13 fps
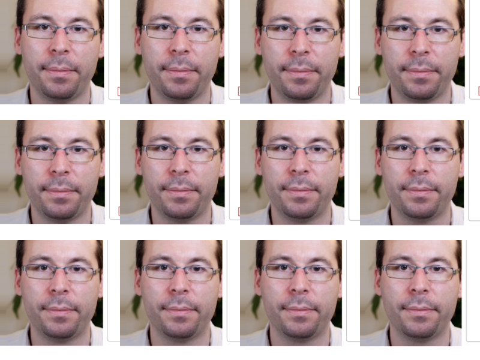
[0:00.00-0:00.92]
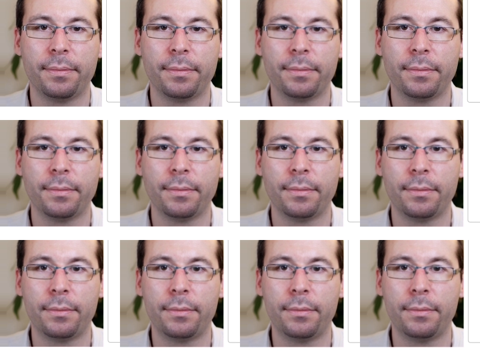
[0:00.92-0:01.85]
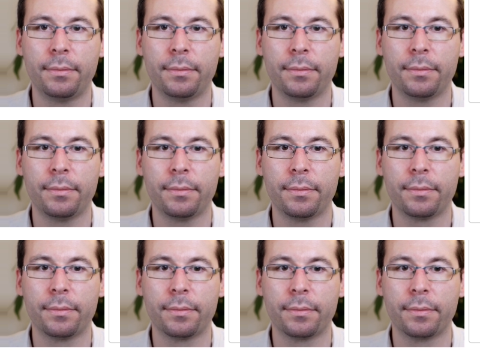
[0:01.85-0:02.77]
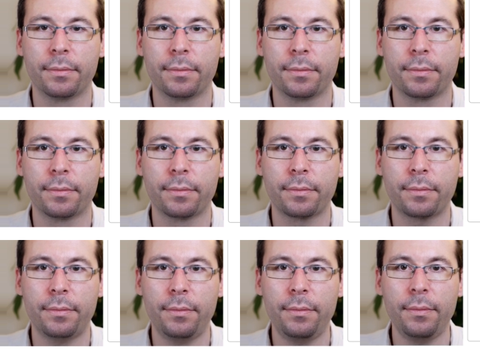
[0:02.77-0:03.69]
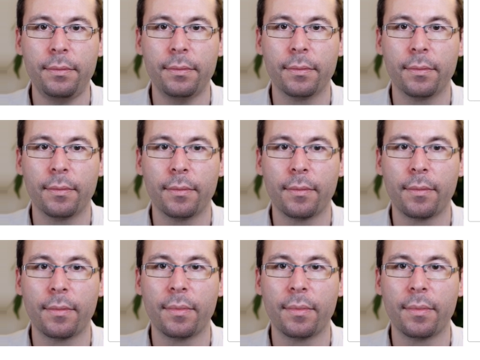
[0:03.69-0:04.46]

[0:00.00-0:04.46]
(no one is talking)